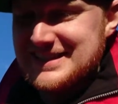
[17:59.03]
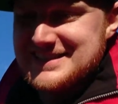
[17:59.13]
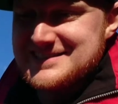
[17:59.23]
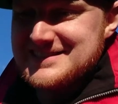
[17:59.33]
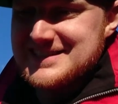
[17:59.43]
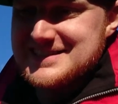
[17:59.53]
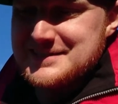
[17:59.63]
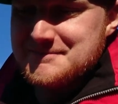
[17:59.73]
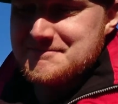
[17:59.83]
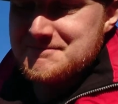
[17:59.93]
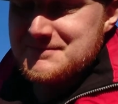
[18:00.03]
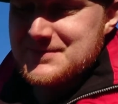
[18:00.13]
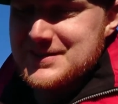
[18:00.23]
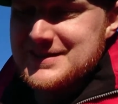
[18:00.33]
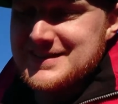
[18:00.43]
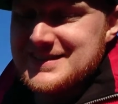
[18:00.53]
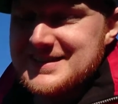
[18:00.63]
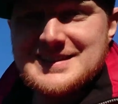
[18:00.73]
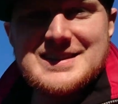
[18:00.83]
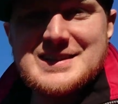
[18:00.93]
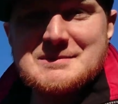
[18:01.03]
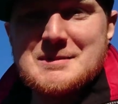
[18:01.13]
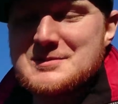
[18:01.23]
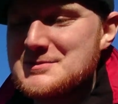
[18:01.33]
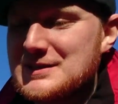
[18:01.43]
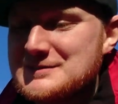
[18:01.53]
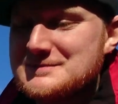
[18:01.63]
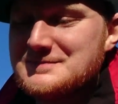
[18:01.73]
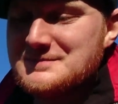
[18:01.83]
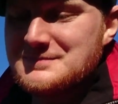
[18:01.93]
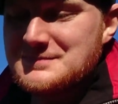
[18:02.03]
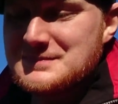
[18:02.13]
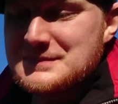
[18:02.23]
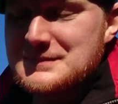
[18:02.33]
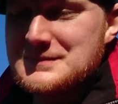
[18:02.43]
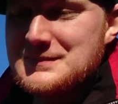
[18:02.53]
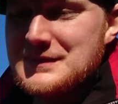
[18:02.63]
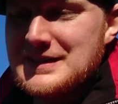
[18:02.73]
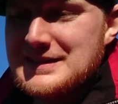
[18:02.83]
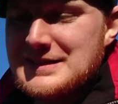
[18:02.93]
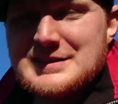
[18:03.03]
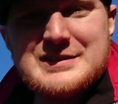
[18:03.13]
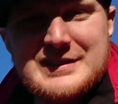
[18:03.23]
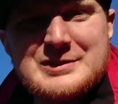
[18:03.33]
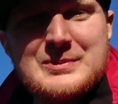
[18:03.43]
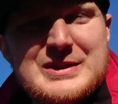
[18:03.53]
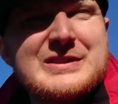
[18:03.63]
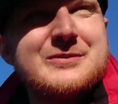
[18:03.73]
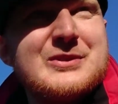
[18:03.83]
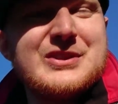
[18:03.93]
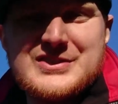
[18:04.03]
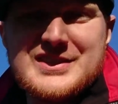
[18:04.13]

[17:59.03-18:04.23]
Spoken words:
Actually, I see on the Mamoswine. So it's a really good